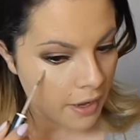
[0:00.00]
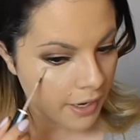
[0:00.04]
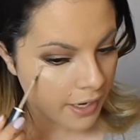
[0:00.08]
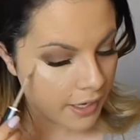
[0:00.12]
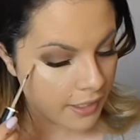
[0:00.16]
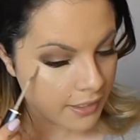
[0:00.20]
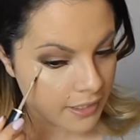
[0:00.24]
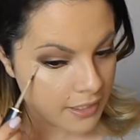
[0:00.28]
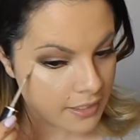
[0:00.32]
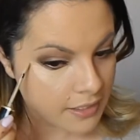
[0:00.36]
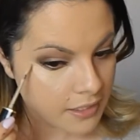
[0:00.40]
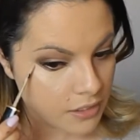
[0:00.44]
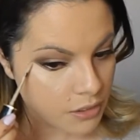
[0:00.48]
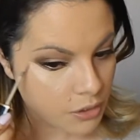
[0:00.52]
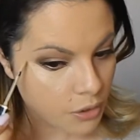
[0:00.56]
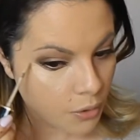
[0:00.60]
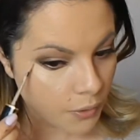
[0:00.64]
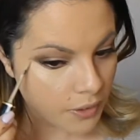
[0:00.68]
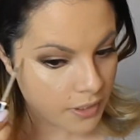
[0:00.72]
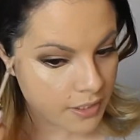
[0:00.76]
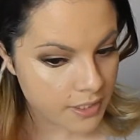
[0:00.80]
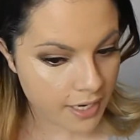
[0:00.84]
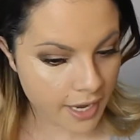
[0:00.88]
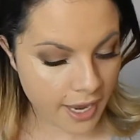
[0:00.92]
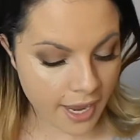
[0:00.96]
and this is
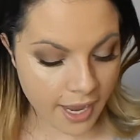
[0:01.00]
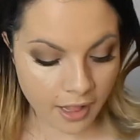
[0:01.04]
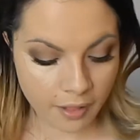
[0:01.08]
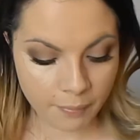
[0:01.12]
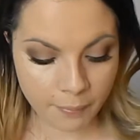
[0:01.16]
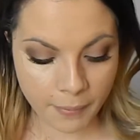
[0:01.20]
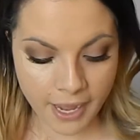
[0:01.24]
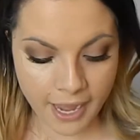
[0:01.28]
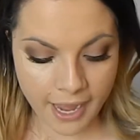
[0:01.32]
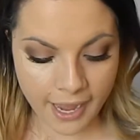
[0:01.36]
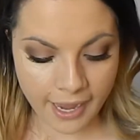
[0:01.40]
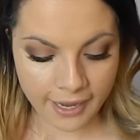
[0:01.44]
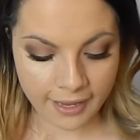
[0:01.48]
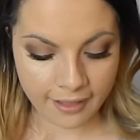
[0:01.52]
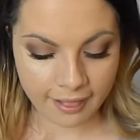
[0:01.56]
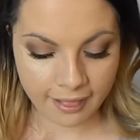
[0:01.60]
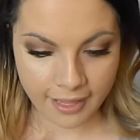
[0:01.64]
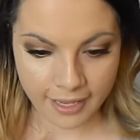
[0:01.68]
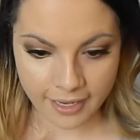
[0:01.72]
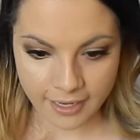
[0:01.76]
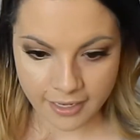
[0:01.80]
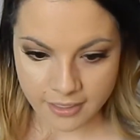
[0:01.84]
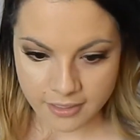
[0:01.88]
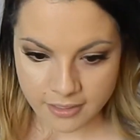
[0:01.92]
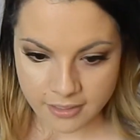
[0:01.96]
going to help
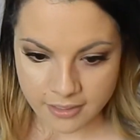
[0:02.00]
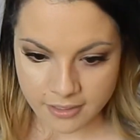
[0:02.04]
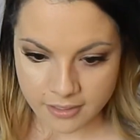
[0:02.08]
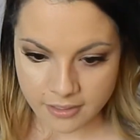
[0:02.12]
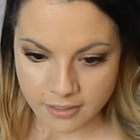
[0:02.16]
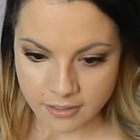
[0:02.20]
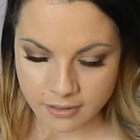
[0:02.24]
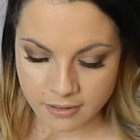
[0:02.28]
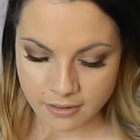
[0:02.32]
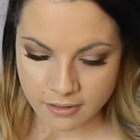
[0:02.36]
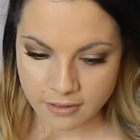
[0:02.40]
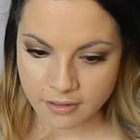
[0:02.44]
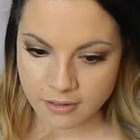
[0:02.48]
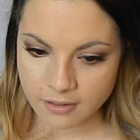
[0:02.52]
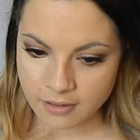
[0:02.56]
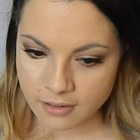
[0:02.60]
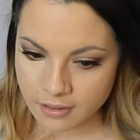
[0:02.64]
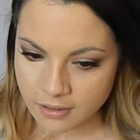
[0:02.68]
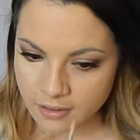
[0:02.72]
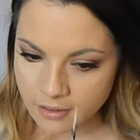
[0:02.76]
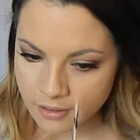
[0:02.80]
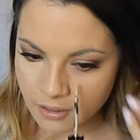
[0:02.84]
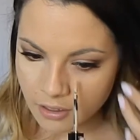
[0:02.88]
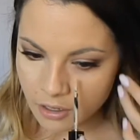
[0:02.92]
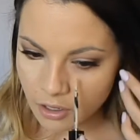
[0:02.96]
highlight.
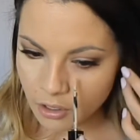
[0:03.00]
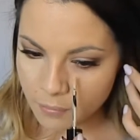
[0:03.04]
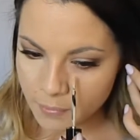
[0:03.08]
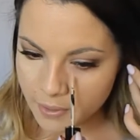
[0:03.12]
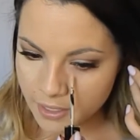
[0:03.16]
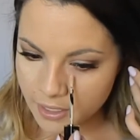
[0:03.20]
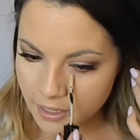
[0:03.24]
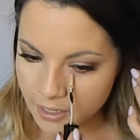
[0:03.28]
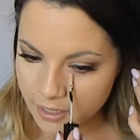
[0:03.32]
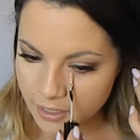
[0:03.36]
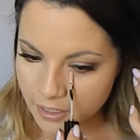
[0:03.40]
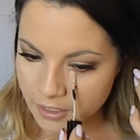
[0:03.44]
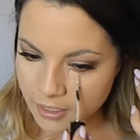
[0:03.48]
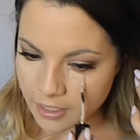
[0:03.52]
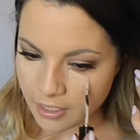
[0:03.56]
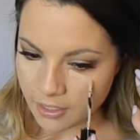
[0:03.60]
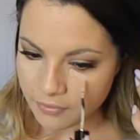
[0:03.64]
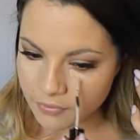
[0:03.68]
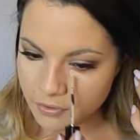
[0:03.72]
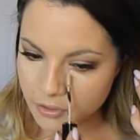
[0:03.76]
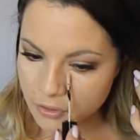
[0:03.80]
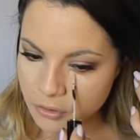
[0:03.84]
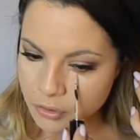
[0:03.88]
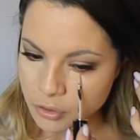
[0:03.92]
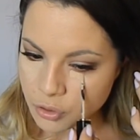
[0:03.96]
Oh my god, and it
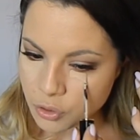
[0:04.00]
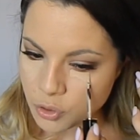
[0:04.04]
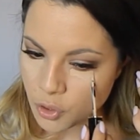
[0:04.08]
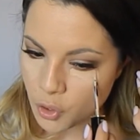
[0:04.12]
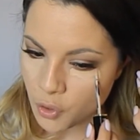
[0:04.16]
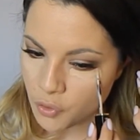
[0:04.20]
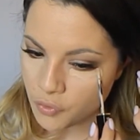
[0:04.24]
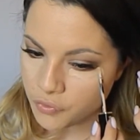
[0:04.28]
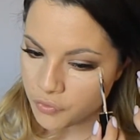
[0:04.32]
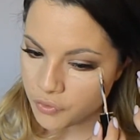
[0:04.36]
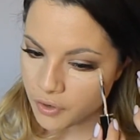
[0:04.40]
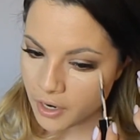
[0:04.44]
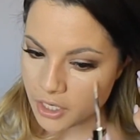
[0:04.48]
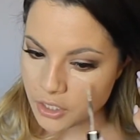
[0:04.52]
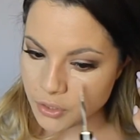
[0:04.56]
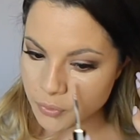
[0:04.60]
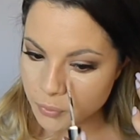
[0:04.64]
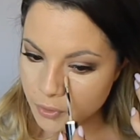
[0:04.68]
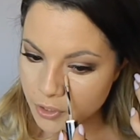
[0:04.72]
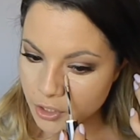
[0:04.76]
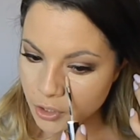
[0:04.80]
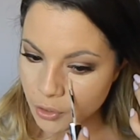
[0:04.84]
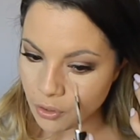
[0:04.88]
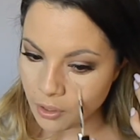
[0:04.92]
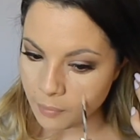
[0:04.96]
feels so fresh
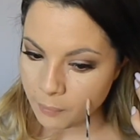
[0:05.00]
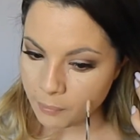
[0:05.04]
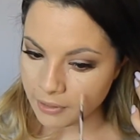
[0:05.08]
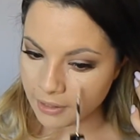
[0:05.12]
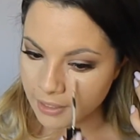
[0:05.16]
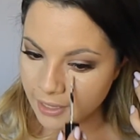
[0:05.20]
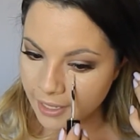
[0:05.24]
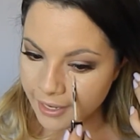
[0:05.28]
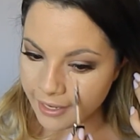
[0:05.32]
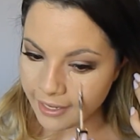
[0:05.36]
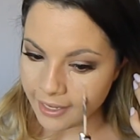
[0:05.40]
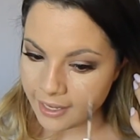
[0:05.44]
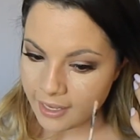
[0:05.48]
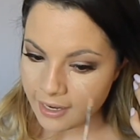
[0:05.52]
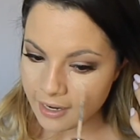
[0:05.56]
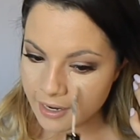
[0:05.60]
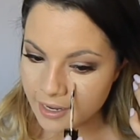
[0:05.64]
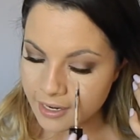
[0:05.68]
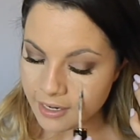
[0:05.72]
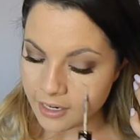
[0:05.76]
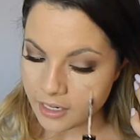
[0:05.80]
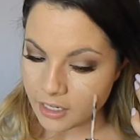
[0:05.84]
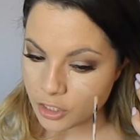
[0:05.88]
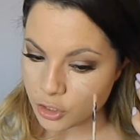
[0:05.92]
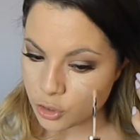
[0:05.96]
when you apply it,
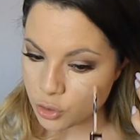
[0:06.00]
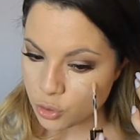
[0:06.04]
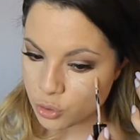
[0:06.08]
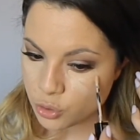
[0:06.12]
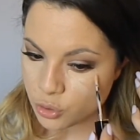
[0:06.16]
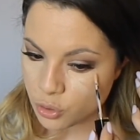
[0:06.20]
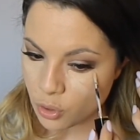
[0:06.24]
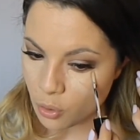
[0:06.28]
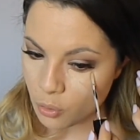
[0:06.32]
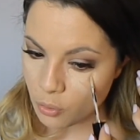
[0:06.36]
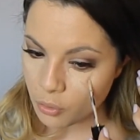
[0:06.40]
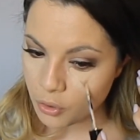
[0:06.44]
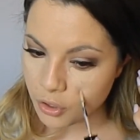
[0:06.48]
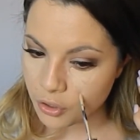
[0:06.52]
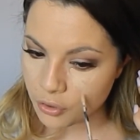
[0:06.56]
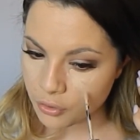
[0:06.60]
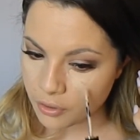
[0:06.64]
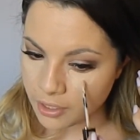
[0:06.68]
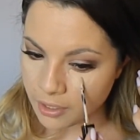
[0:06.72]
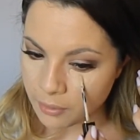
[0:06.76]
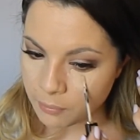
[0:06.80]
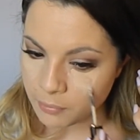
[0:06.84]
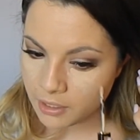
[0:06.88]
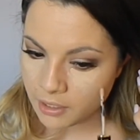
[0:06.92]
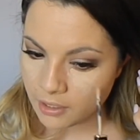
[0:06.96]
and it is so
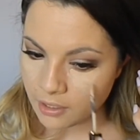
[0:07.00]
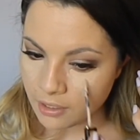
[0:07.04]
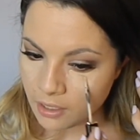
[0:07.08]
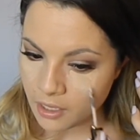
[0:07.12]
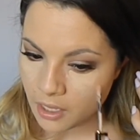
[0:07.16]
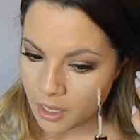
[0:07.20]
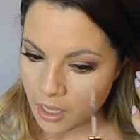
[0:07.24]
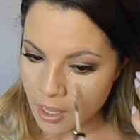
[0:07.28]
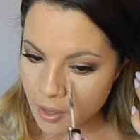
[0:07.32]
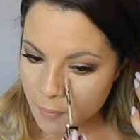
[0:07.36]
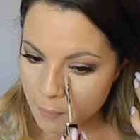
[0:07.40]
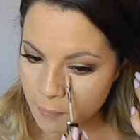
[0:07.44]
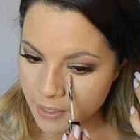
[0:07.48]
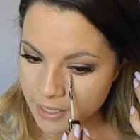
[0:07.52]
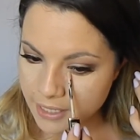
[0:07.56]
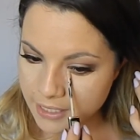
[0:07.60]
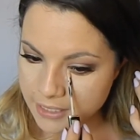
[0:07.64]
creamy, but